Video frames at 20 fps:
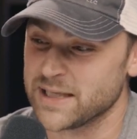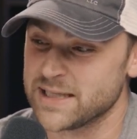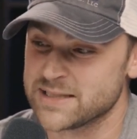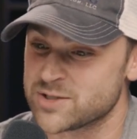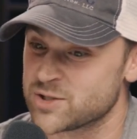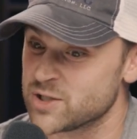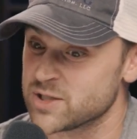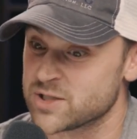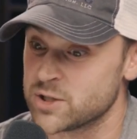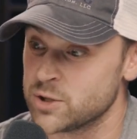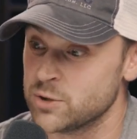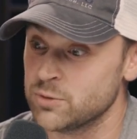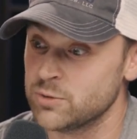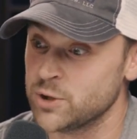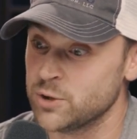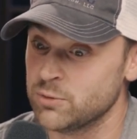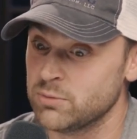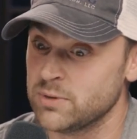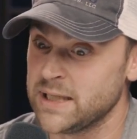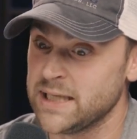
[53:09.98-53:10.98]
It's just
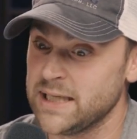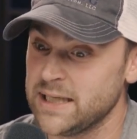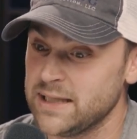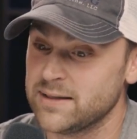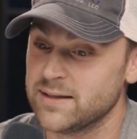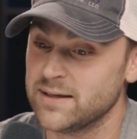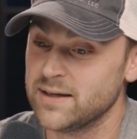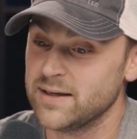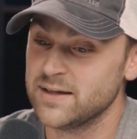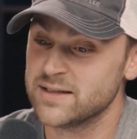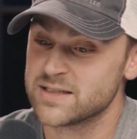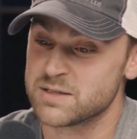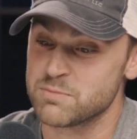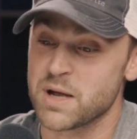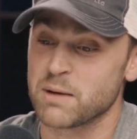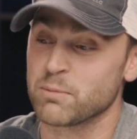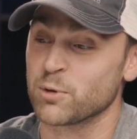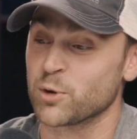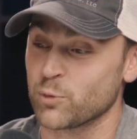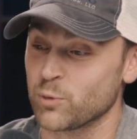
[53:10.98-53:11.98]
you need to
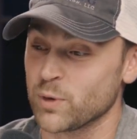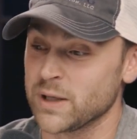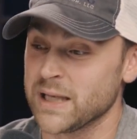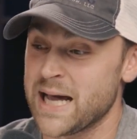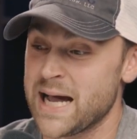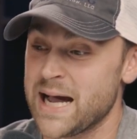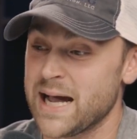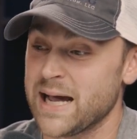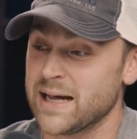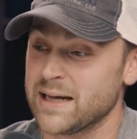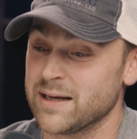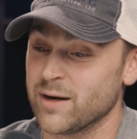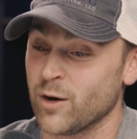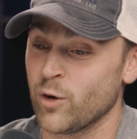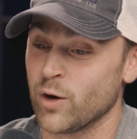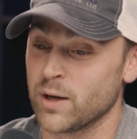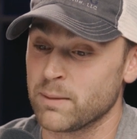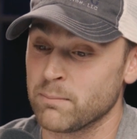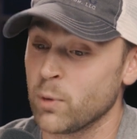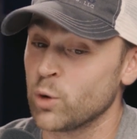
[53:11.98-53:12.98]
be able to rely
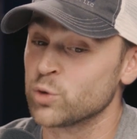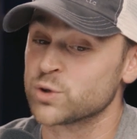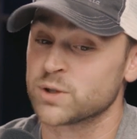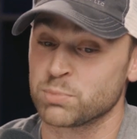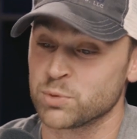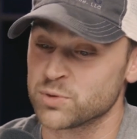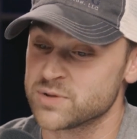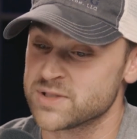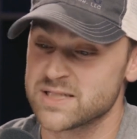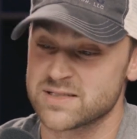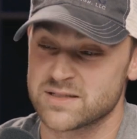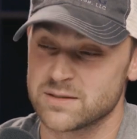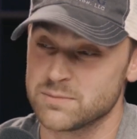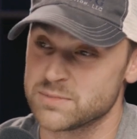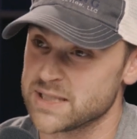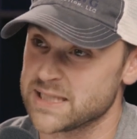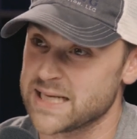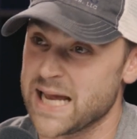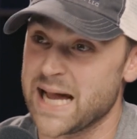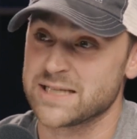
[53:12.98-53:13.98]
on multiple
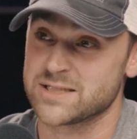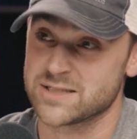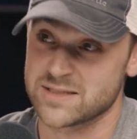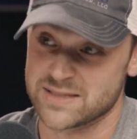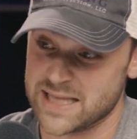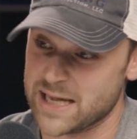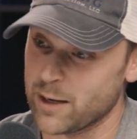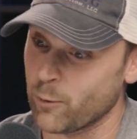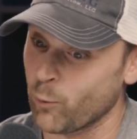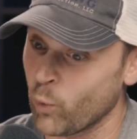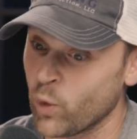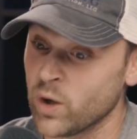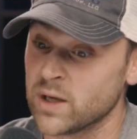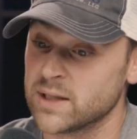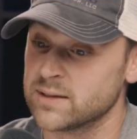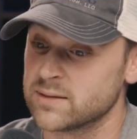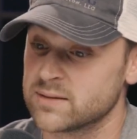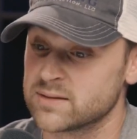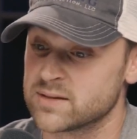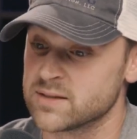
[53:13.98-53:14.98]
systems and not just that
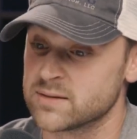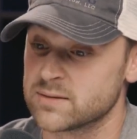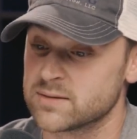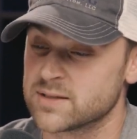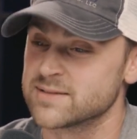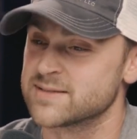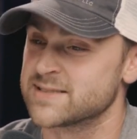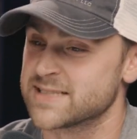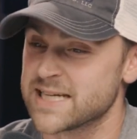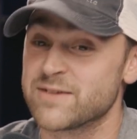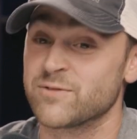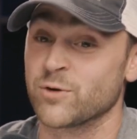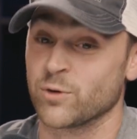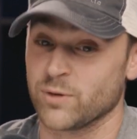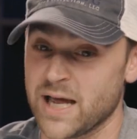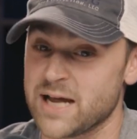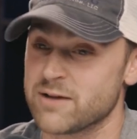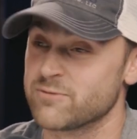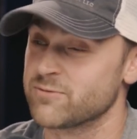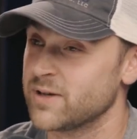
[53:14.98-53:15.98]
one to save your
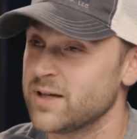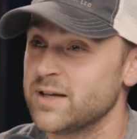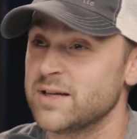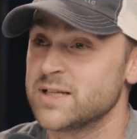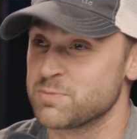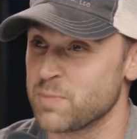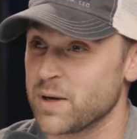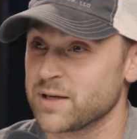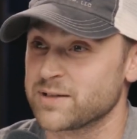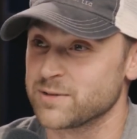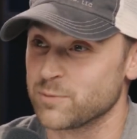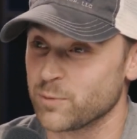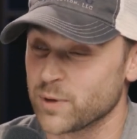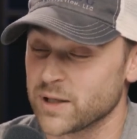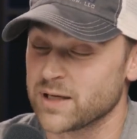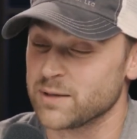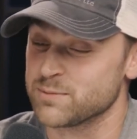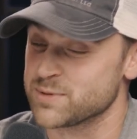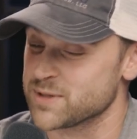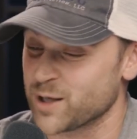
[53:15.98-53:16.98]
life, especially
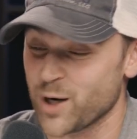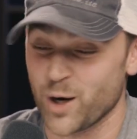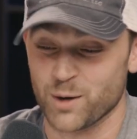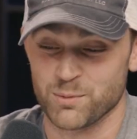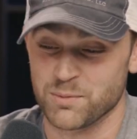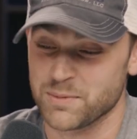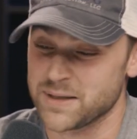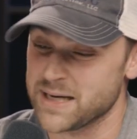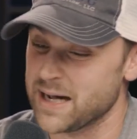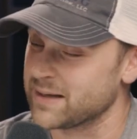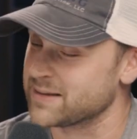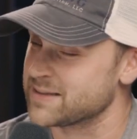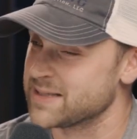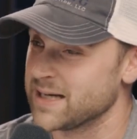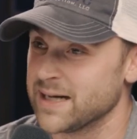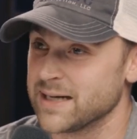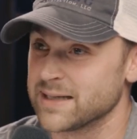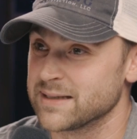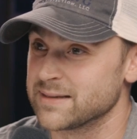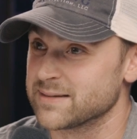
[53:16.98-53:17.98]
when it comes to carbon
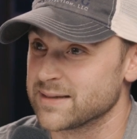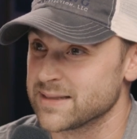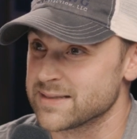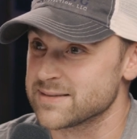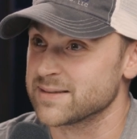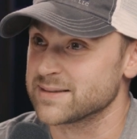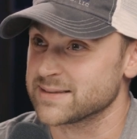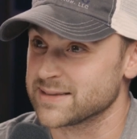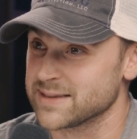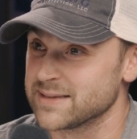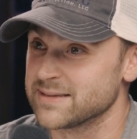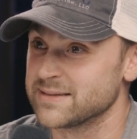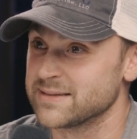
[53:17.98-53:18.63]
monoxide and things like that.